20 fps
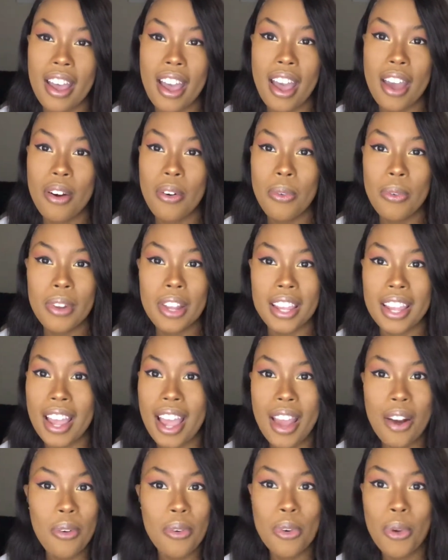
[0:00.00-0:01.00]
I
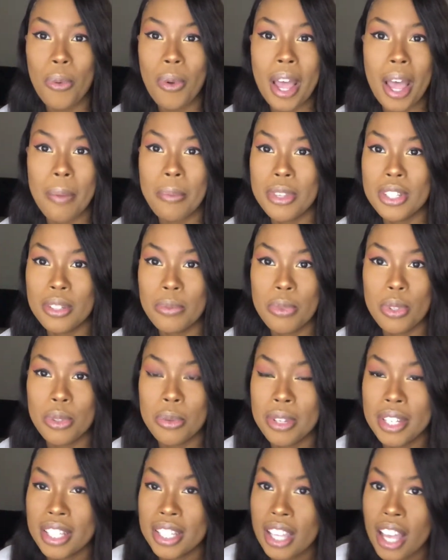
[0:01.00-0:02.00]
don't know what happens in
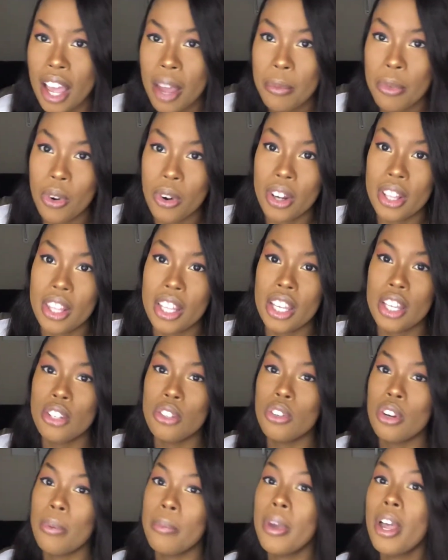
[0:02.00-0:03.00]
between time or in the
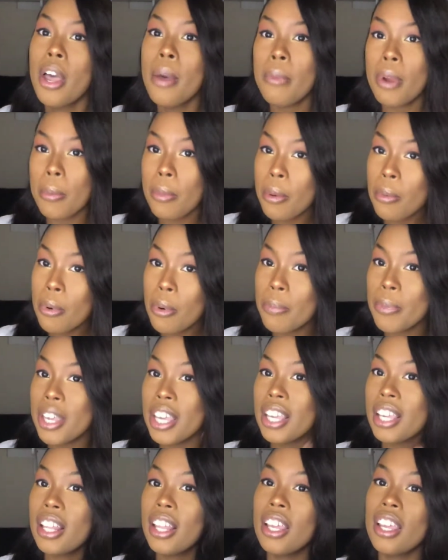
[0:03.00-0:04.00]
interim, but I remember
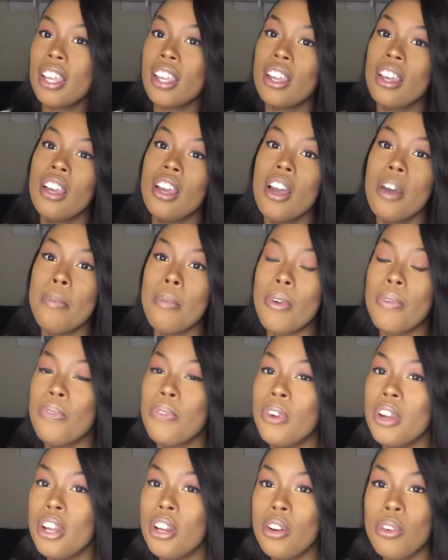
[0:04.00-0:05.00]
being like my
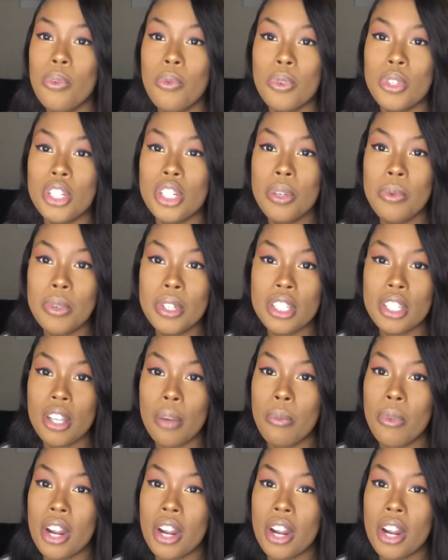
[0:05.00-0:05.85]
friend, she was somewhere.